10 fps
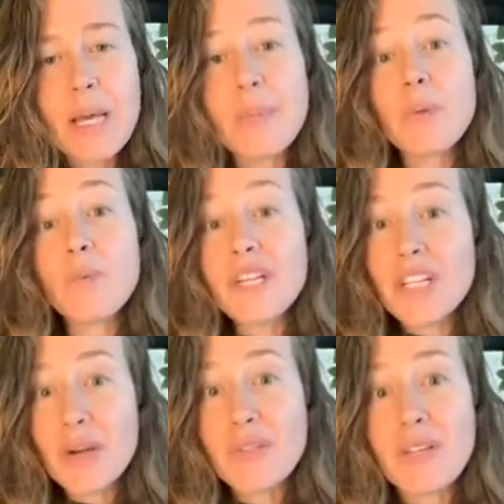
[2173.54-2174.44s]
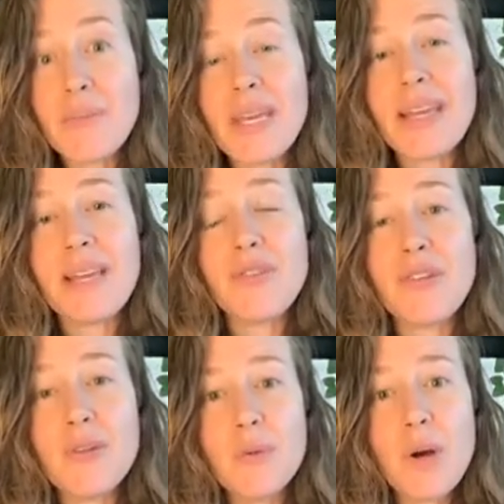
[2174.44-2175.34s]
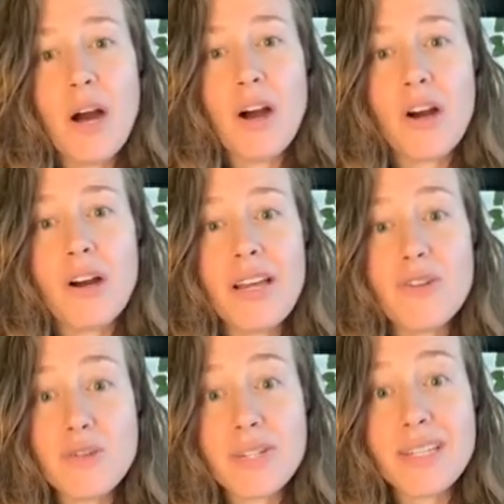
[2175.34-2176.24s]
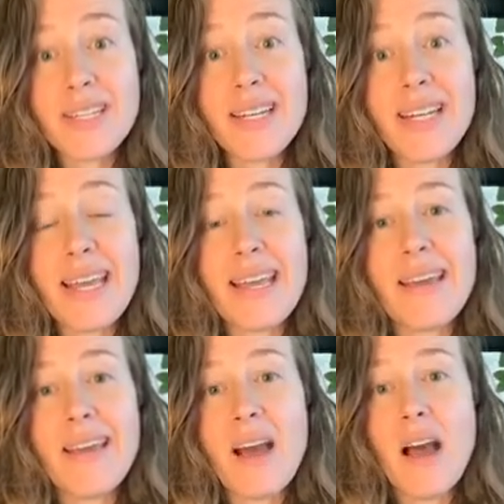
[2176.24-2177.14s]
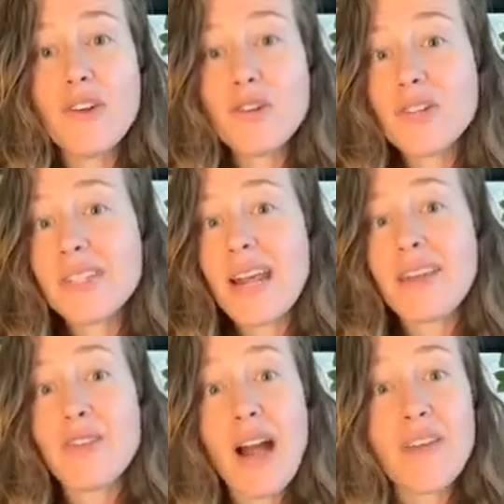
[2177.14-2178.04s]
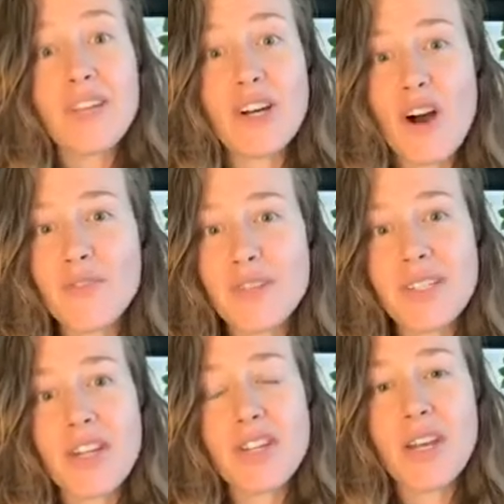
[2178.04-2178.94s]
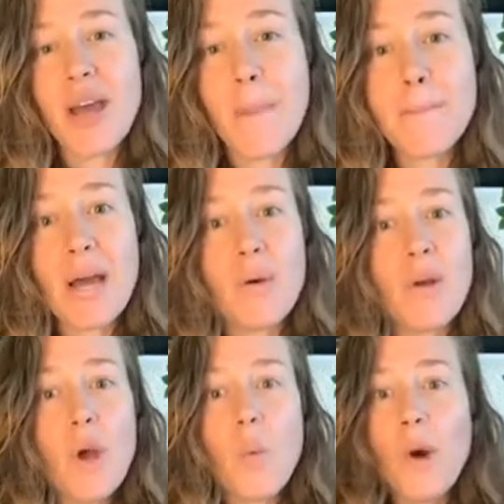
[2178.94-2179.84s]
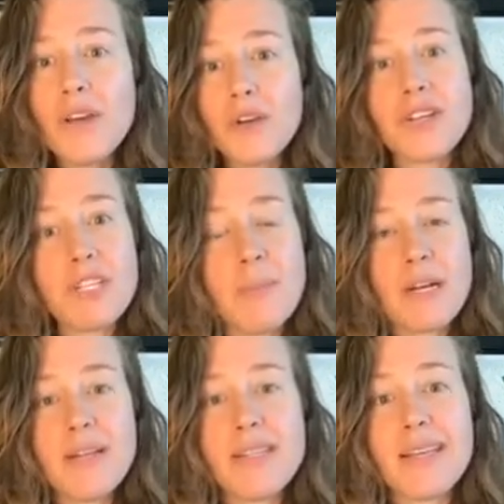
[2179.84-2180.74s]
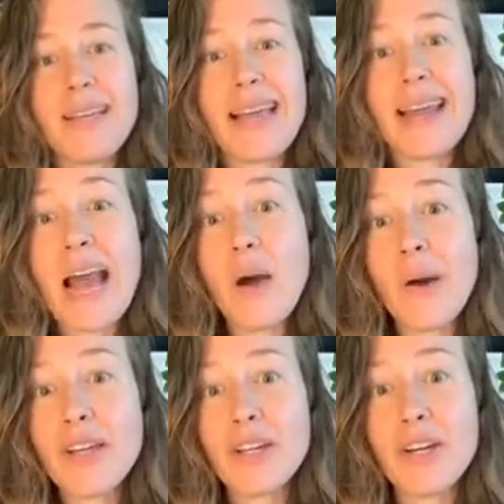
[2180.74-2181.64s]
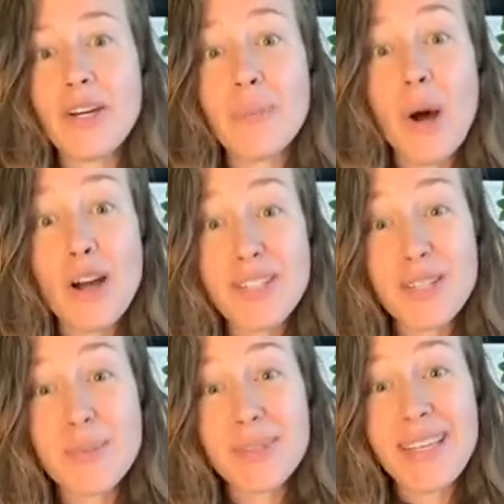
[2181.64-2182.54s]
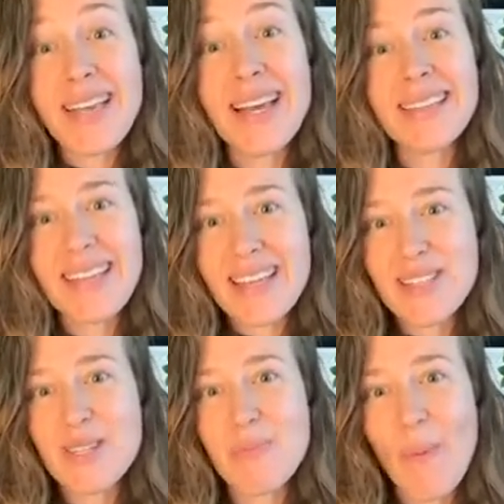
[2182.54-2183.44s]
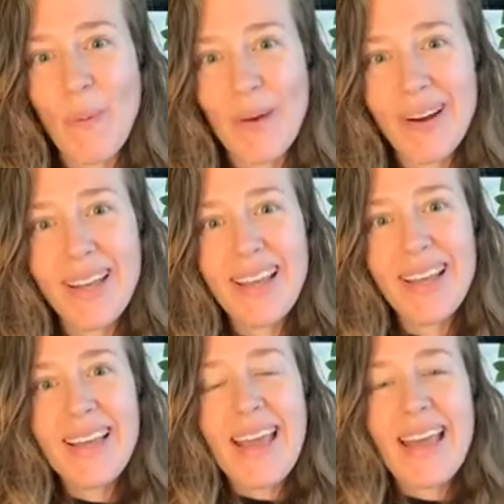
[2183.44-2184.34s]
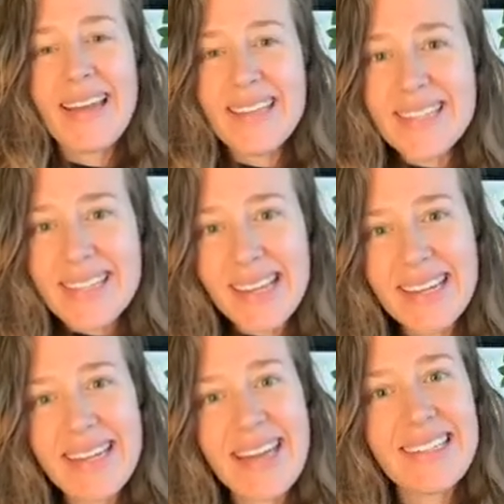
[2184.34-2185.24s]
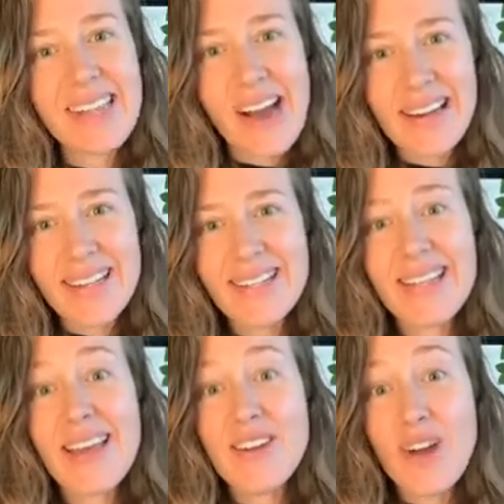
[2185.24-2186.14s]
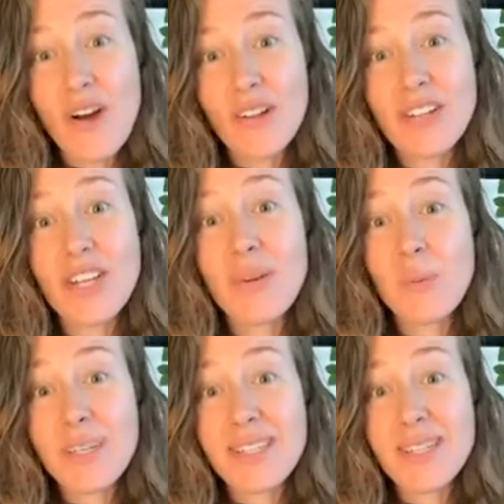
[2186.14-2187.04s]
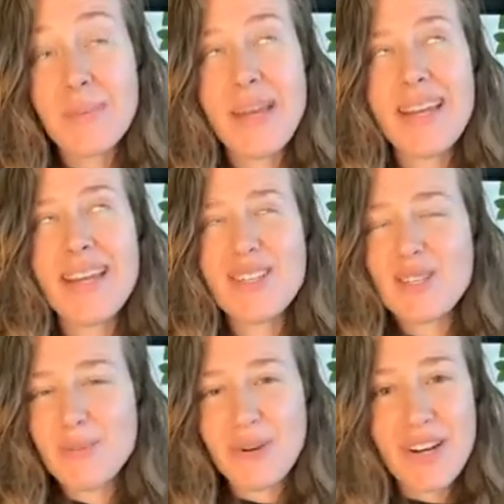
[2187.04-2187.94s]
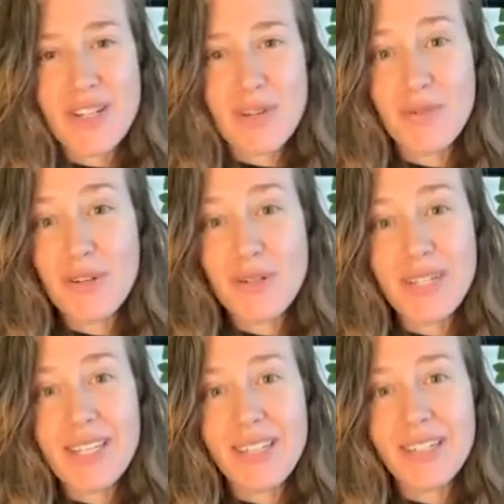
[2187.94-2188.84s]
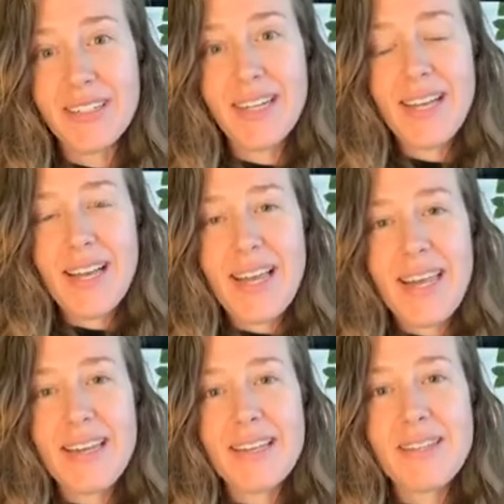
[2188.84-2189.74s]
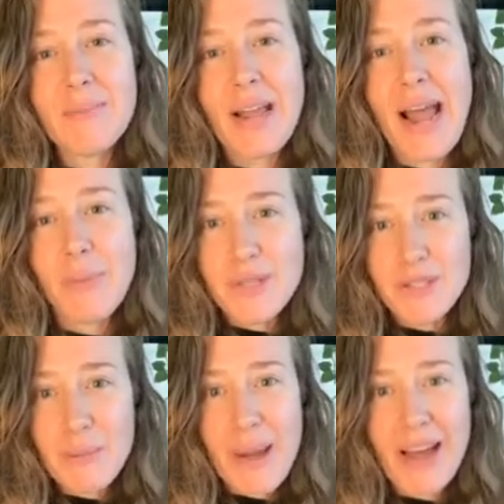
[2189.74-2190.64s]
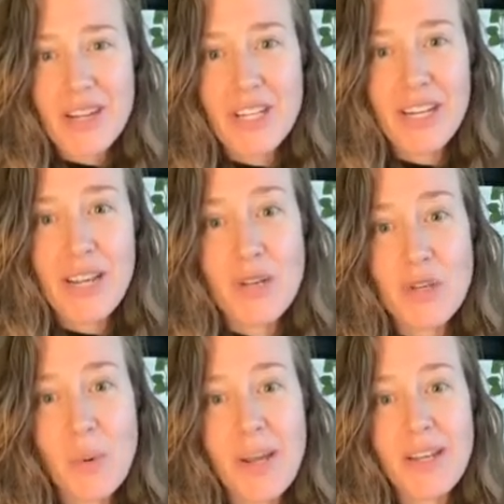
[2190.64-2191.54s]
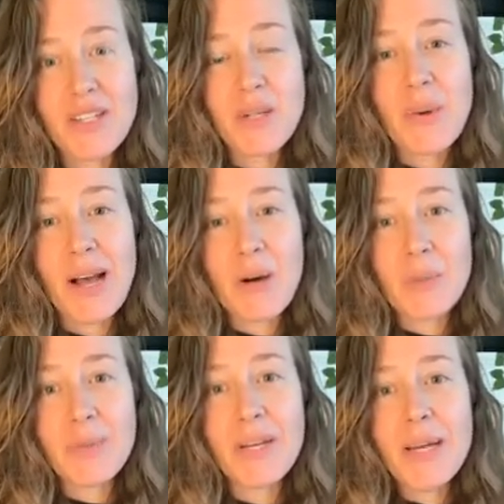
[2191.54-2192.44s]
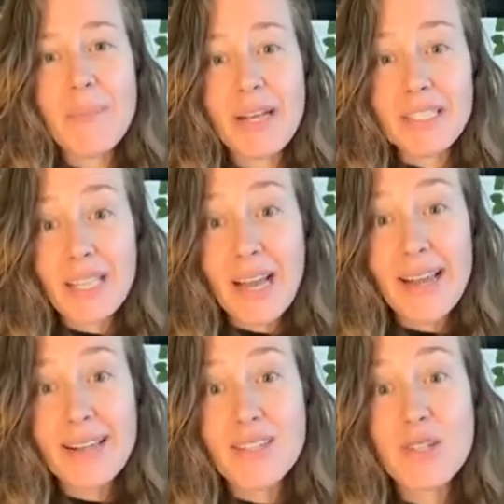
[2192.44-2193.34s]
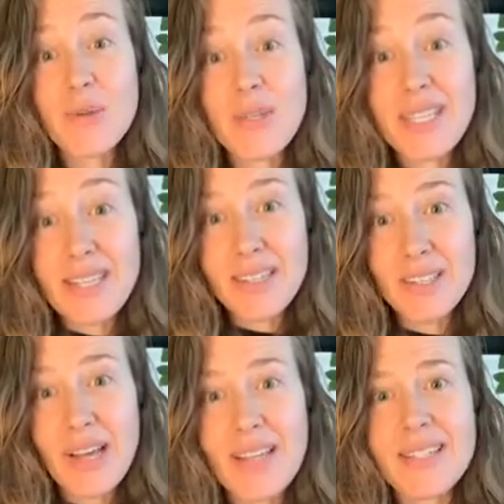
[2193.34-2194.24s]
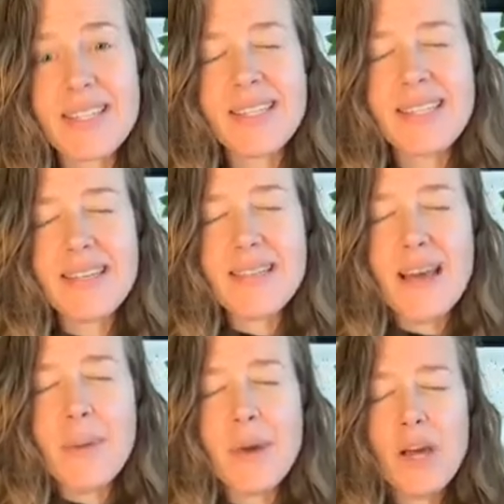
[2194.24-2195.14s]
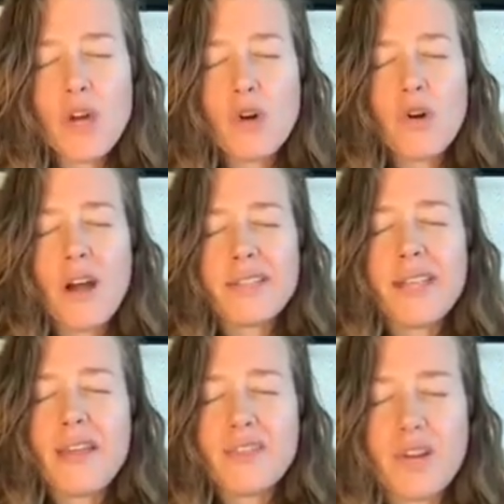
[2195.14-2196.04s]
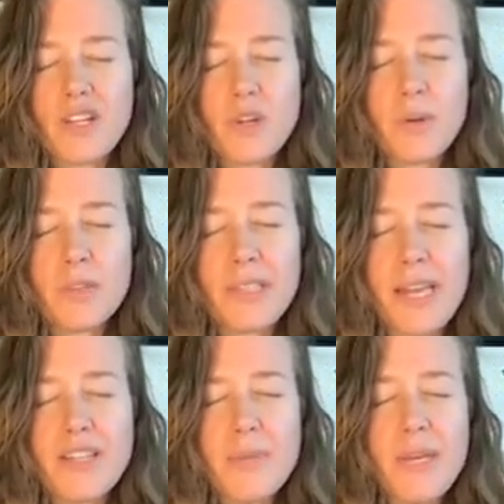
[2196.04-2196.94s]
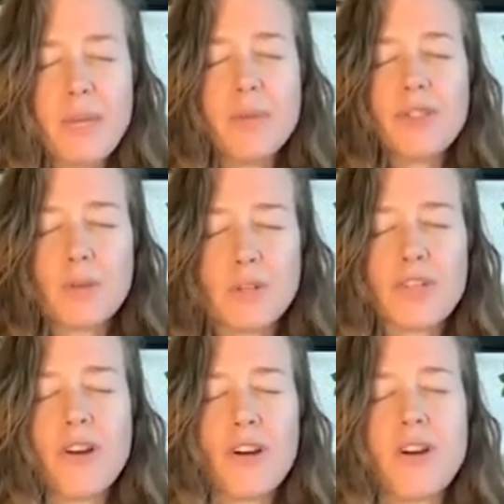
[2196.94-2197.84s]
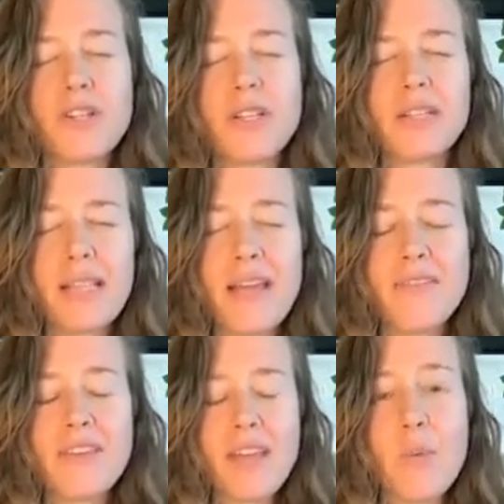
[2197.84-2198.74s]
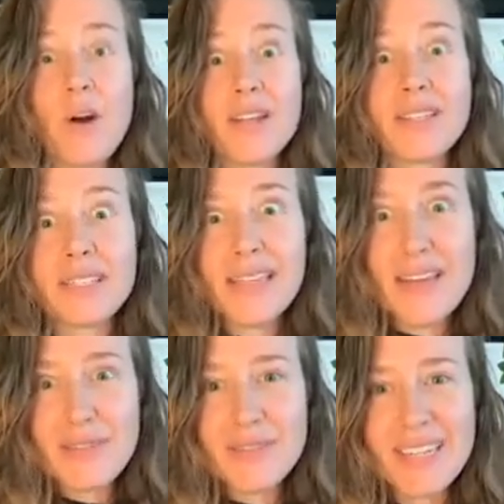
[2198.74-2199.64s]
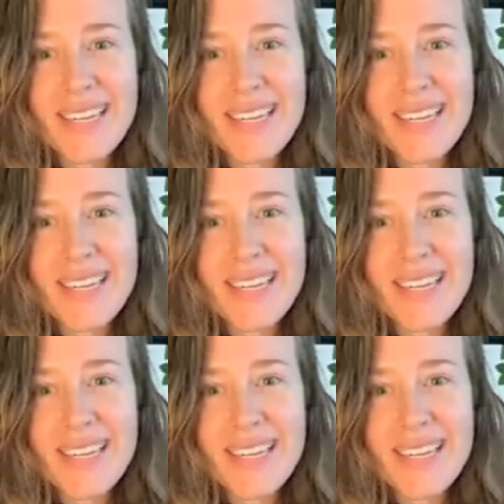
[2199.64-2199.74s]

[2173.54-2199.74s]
but reach out to me if you are interested in understanding or having a conversation about what you're experiencing and how I could possibly lend support and insight and guidance and knowledge and wisdom and inspiration for you to heal. It is my absolute passion and joy to help my clients to heal and to see them cross that threshold and to be able to return to the life that they wanted to live,